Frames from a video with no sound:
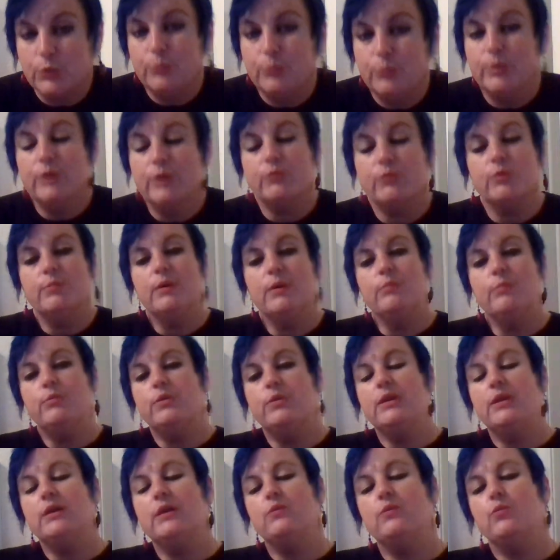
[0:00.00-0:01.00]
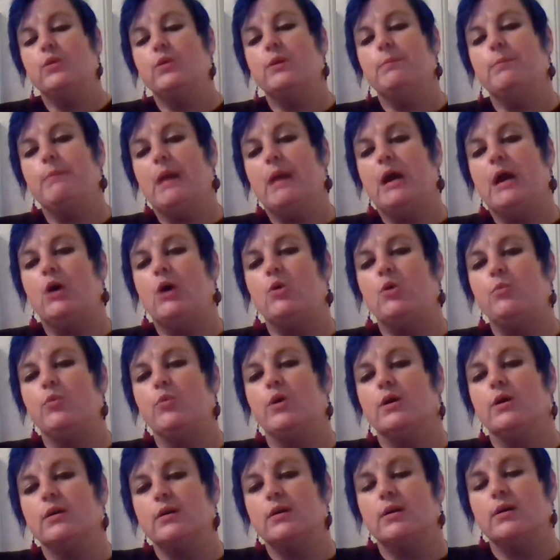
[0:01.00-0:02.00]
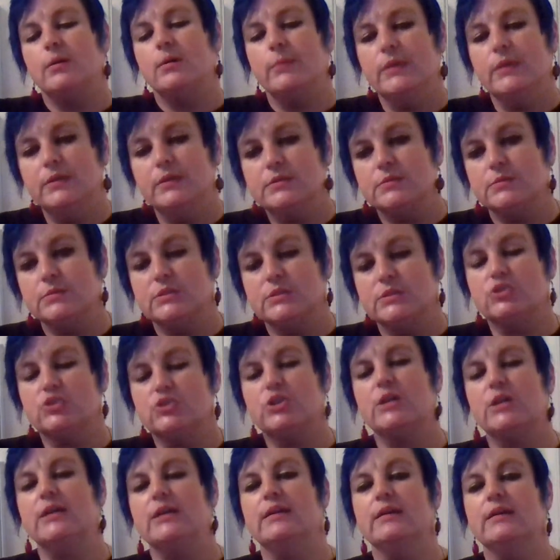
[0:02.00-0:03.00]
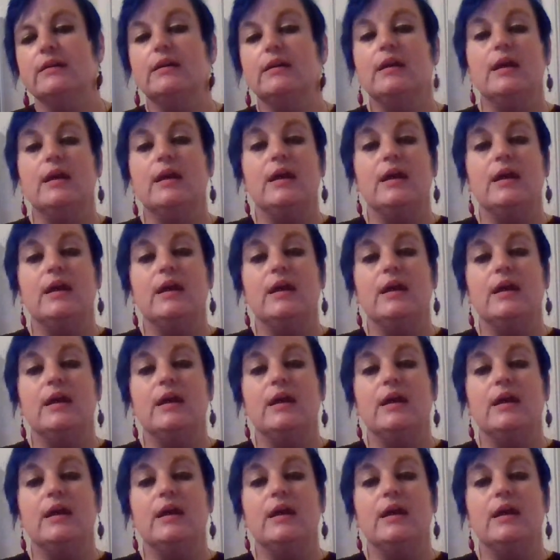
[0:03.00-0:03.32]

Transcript: But remember that when Mao brought communism to China,